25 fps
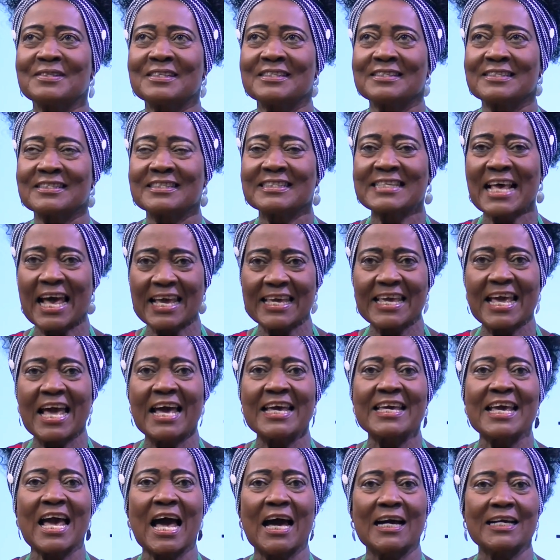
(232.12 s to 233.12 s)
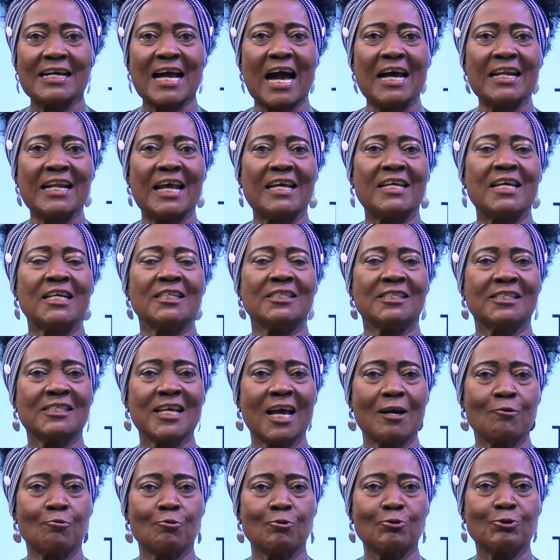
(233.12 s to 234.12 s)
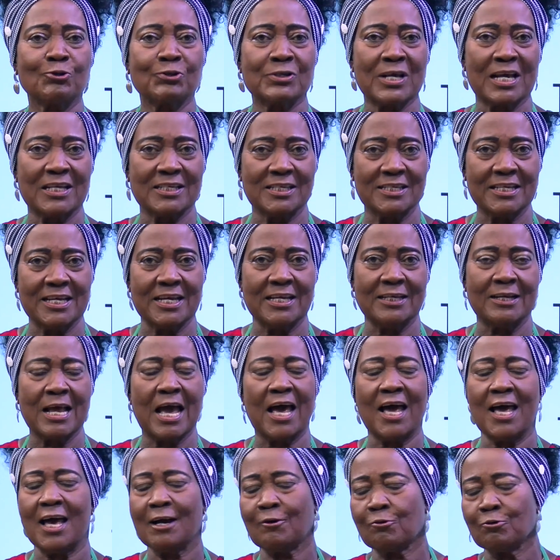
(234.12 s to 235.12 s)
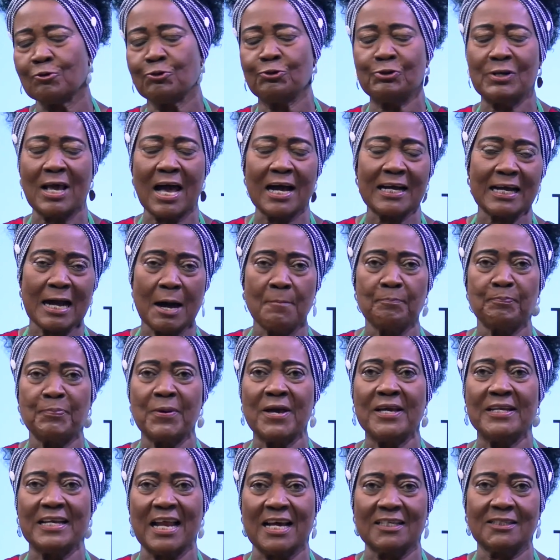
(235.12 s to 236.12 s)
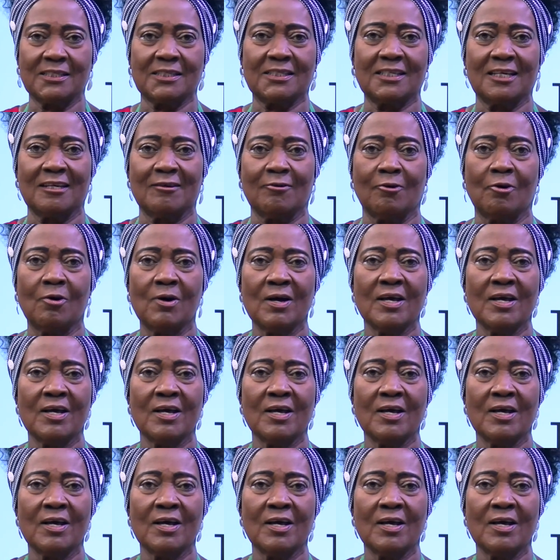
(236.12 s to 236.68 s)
say ya Ghana ye share kosia die kosia campaign aselo